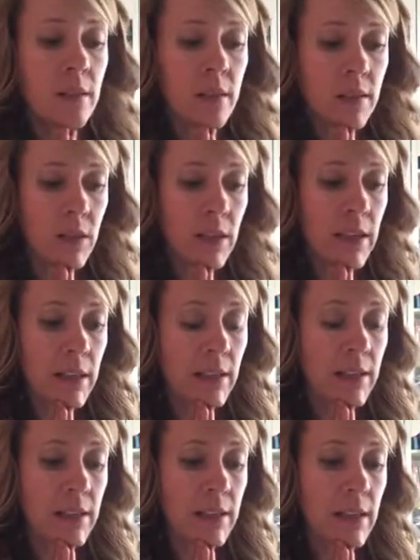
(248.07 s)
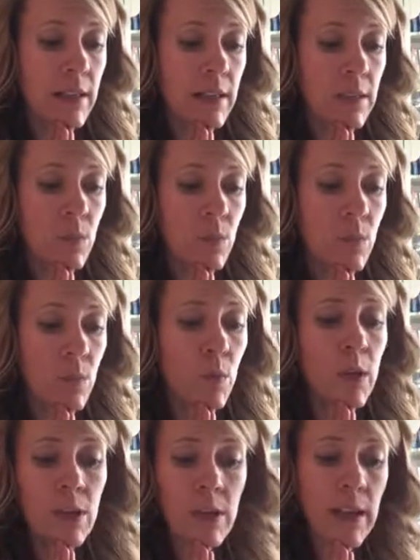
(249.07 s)
So that says,
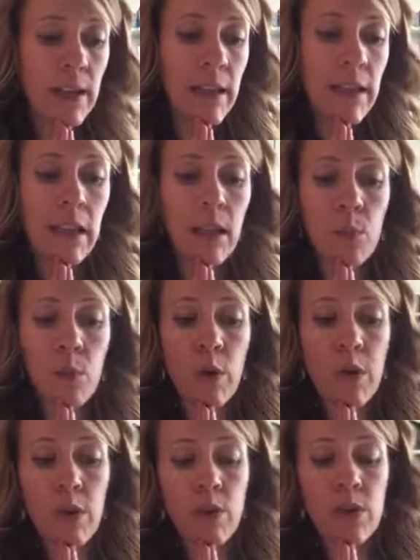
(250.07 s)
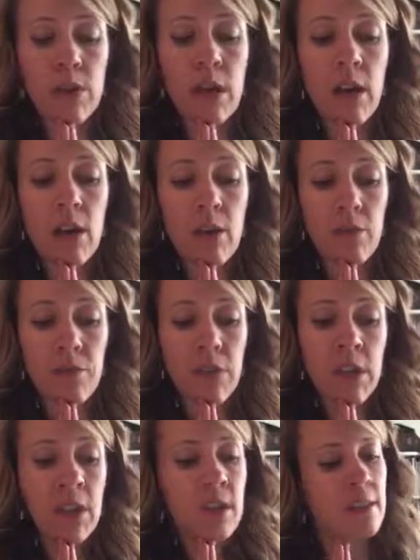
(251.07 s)
what are they like, the brothers of